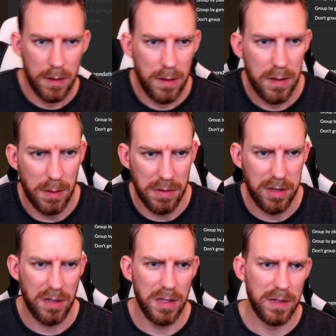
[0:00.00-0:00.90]
So I'm just
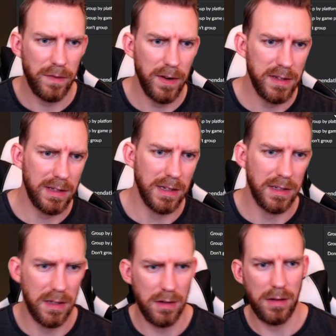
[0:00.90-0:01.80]
looking at this friends
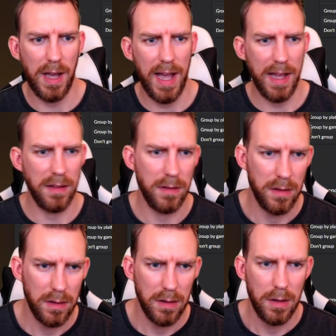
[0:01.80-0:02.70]
list, and you can,
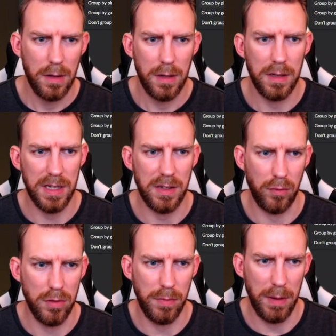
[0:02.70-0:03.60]
it says
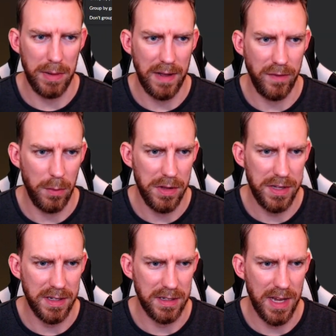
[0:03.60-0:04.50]
group by platform, and it
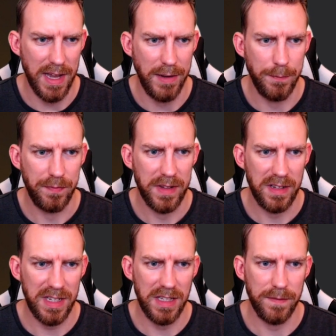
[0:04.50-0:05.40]
does say
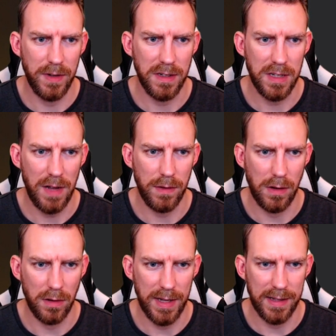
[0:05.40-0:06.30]
send invites to other
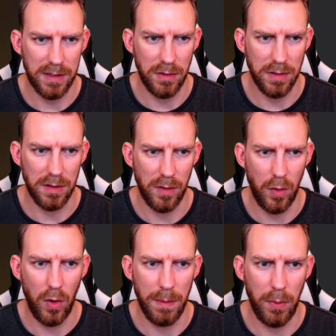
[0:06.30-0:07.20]
GOG Galaxy users
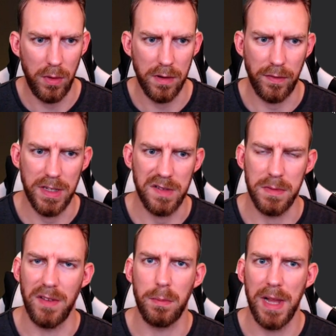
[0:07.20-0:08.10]
or import your friends from
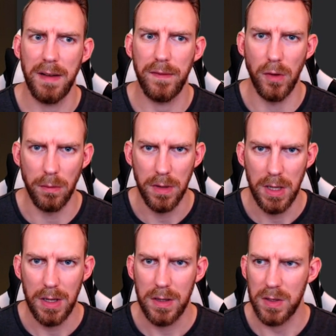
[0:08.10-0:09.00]
another platform.
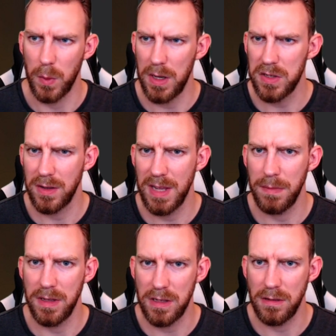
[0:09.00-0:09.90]
So why it's not letting
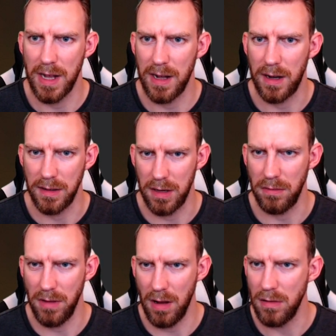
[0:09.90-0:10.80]
me do that, I
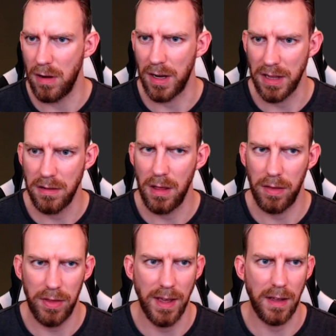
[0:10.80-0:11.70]
don't know. I can only
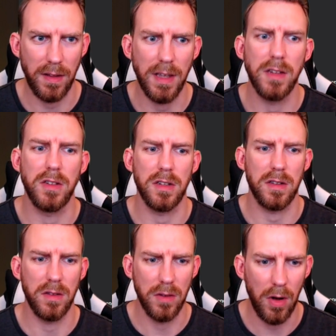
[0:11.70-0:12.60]
think that it's
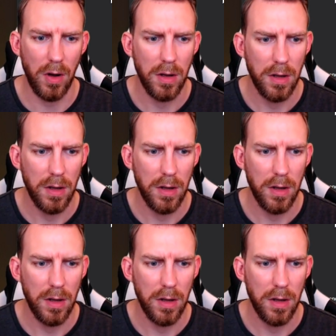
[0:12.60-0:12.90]
just not